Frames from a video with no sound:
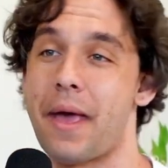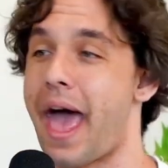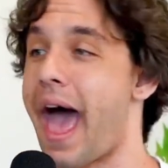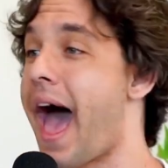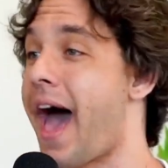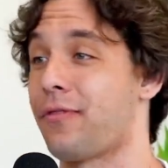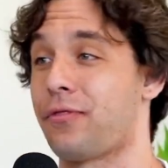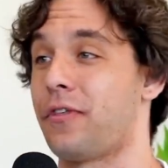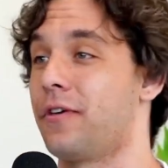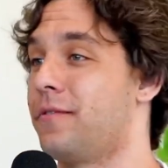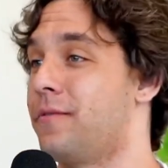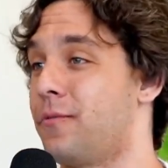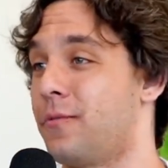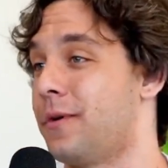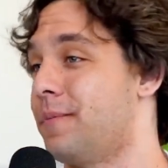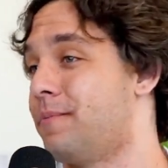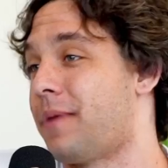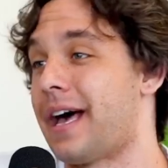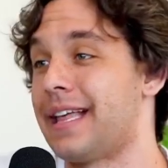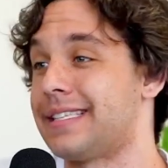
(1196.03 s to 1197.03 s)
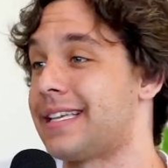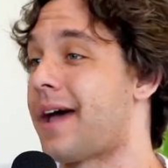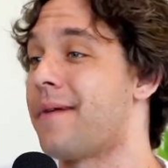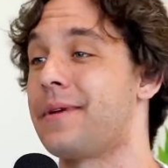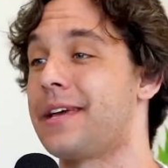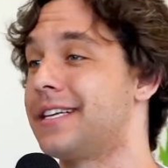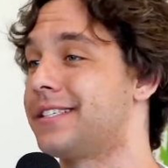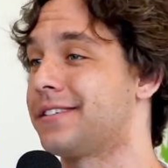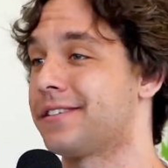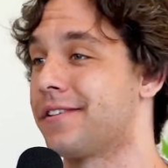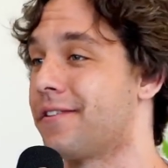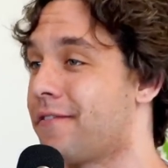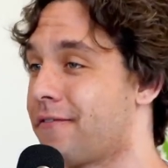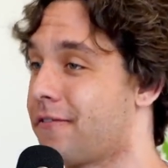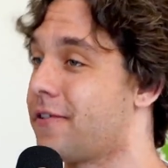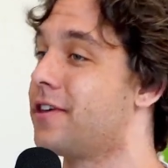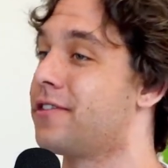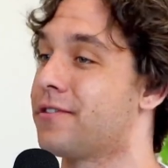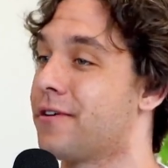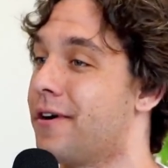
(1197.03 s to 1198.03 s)
by the time he gets to the
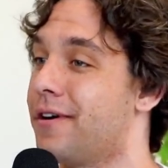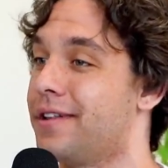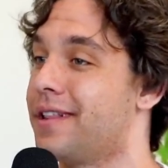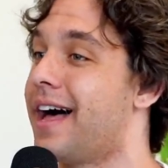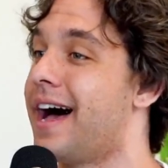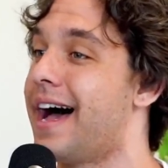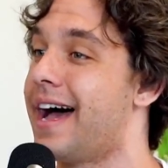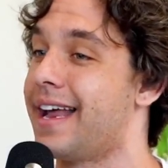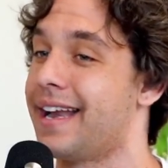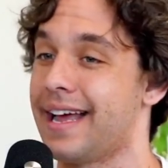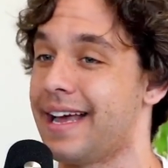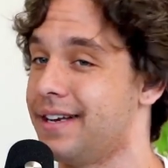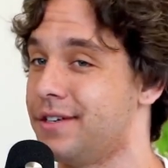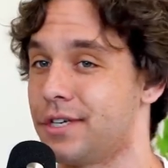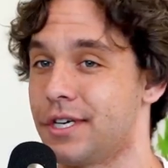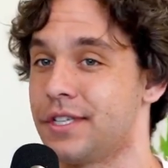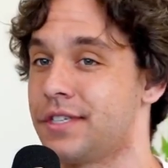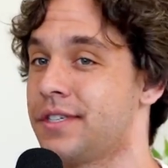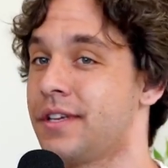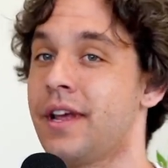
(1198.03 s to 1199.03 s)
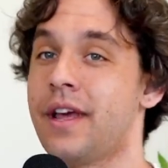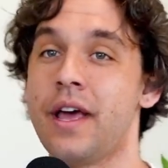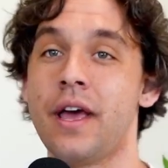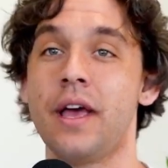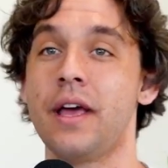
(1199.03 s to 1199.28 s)
free throw line and just